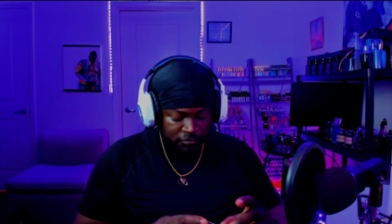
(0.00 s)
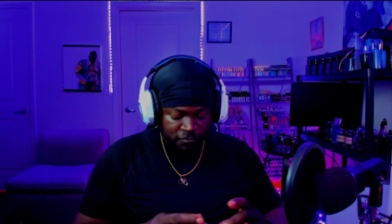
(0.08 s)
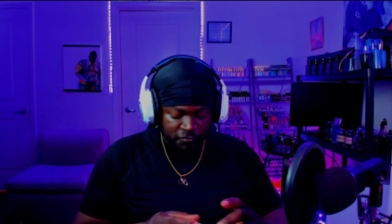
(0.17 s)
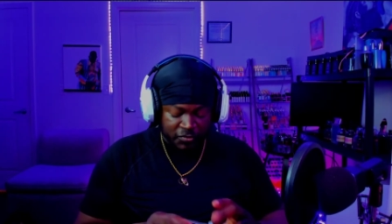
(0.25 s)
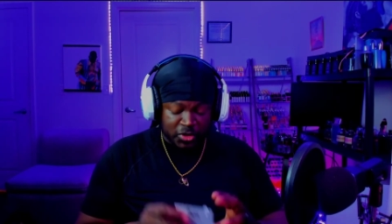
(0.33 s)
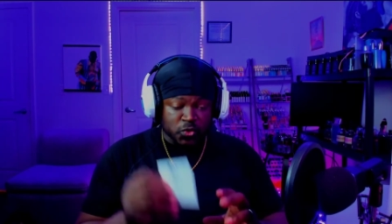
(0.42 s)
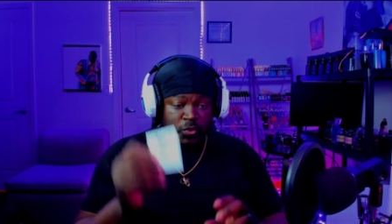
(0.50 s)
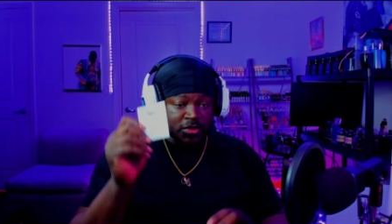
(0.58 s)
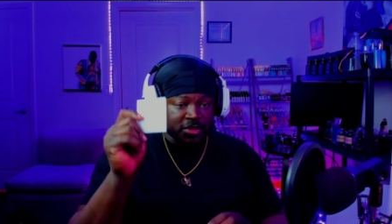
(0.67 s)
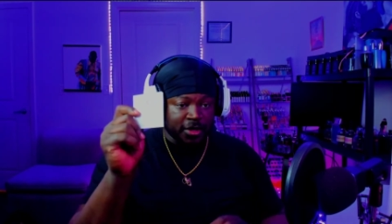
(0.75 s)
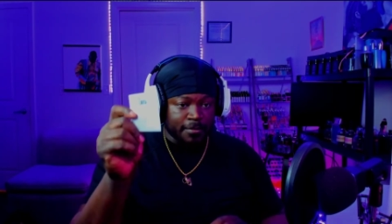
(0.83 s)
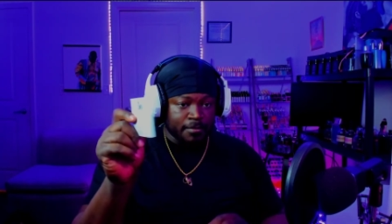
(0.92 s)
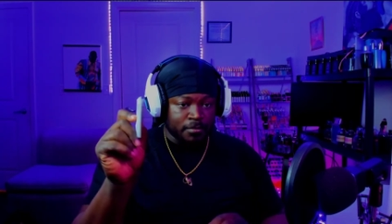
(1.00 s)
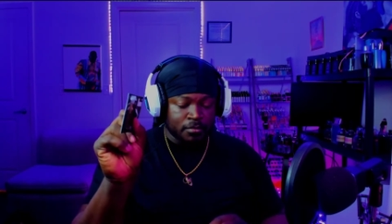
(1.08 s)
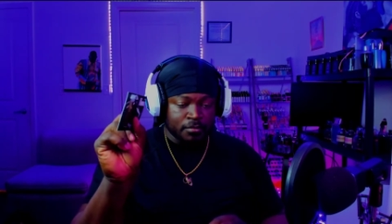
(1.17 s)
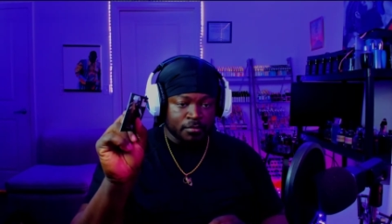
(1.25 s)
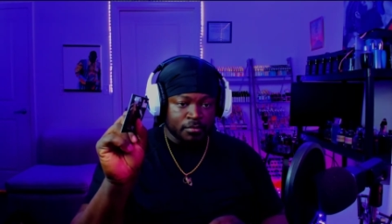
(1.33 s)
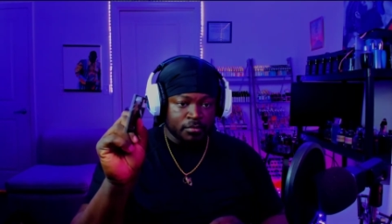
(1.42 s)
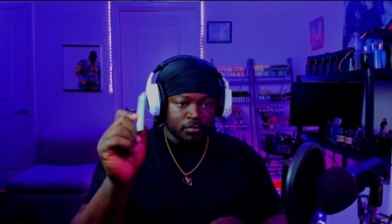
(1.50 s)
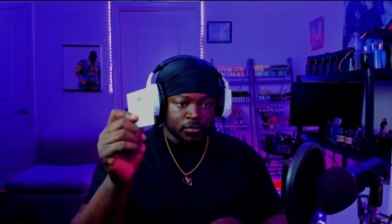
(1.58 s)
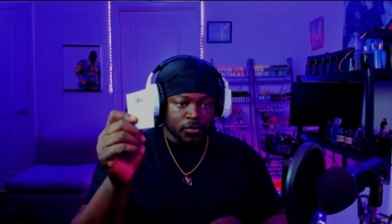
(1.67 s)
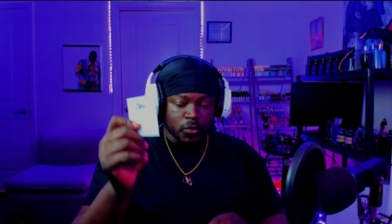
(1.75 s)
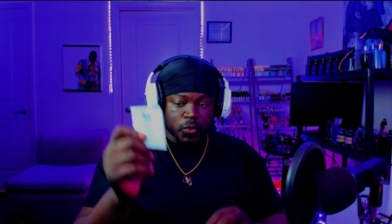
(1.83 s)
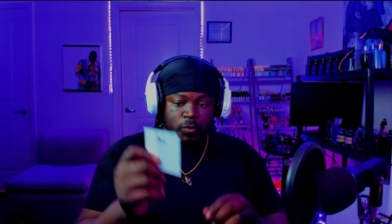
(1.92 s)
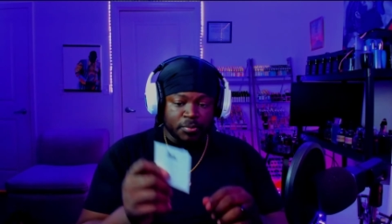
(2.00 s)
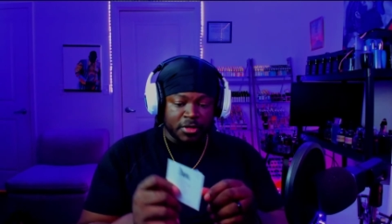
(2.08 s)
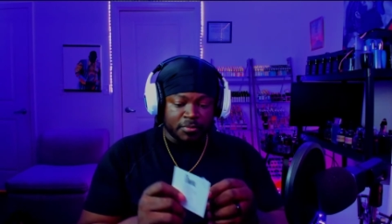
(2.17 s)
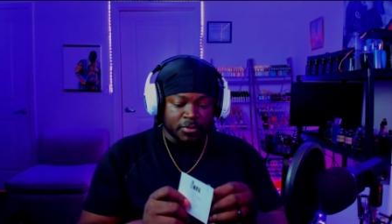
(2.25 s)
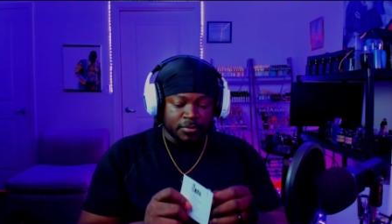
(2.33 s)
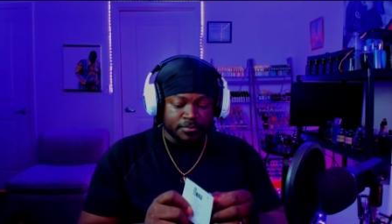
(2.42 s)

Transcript: First one's up. Ooh, people.